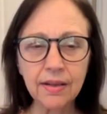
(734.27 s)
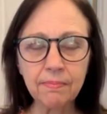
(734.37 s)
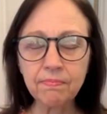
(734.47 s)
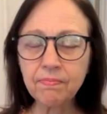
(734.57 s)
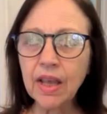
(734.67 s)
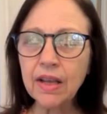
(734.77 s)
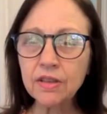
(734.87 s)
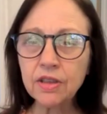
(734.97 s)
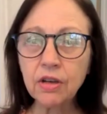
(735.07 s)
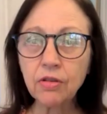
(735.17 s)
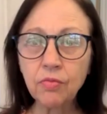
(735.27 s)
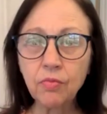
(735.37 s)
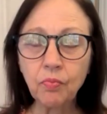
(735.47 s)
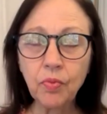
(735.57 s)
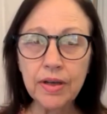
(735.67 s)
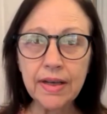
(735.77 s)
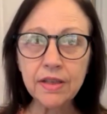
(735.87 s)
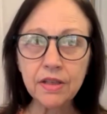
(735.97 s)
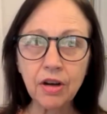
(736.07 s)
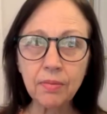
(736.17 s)
And so
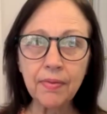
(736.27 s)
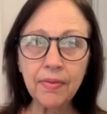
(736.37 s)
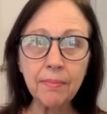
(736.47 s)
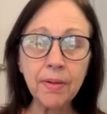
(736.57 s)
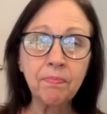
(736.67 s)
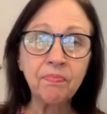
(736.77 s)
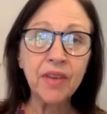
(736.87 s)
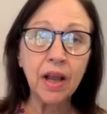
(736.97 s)
we need to talk about that.